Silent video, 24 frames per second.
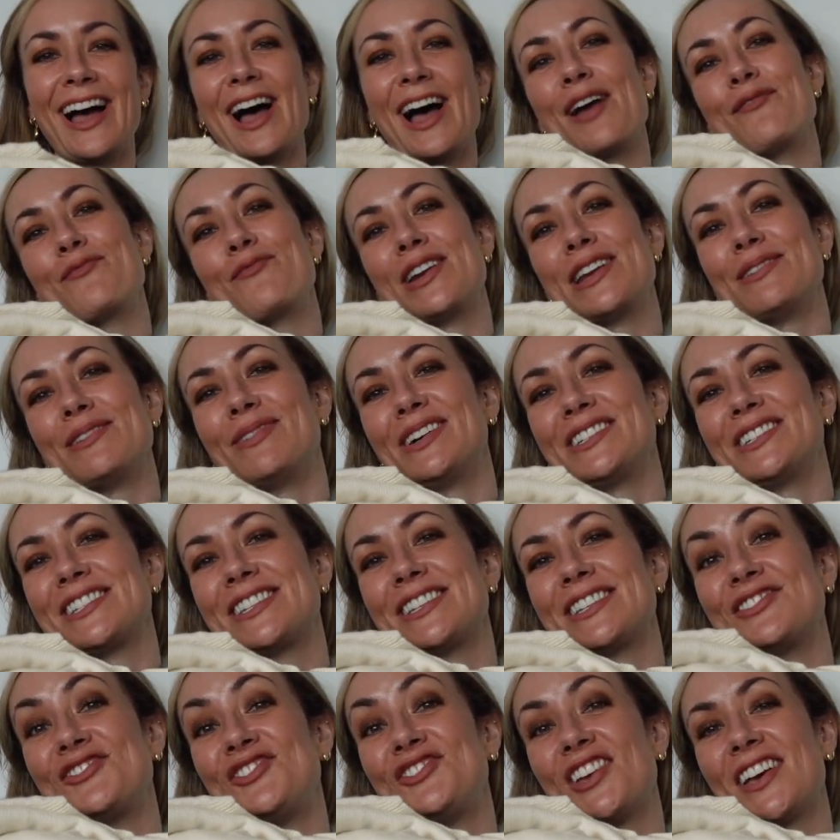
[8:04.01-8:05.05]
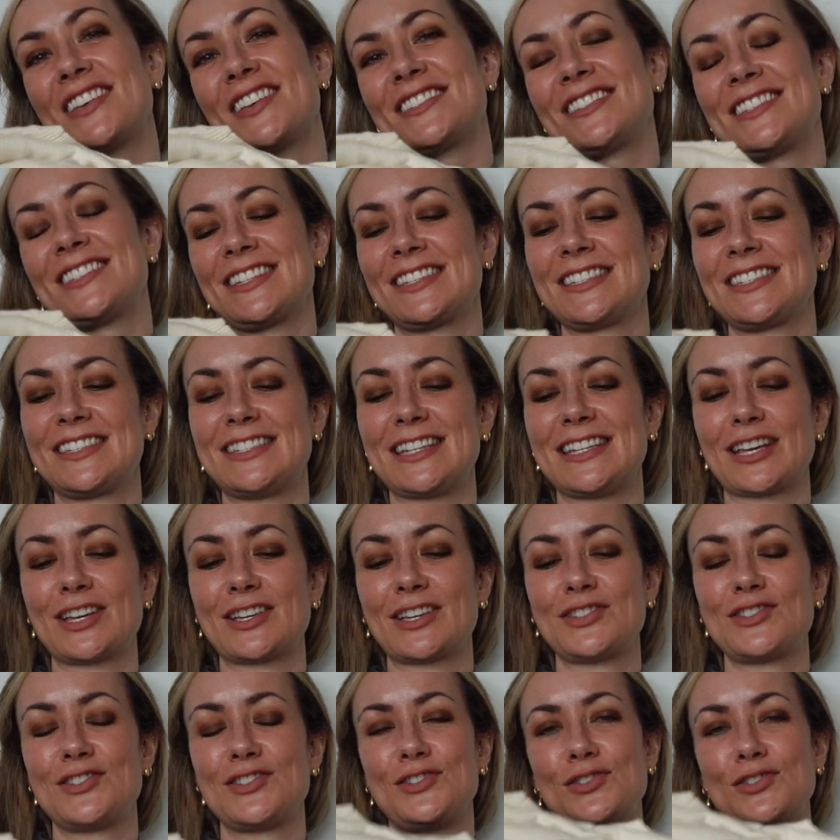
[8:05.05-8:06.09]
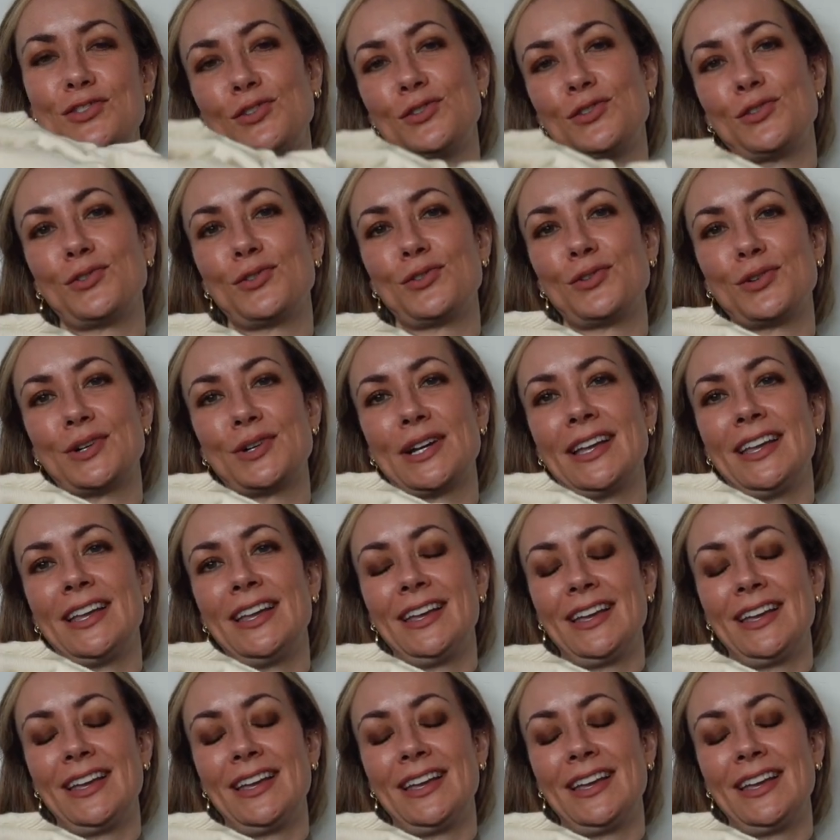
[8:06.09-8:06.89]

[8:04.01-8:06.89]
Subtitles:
I pretty much just stick to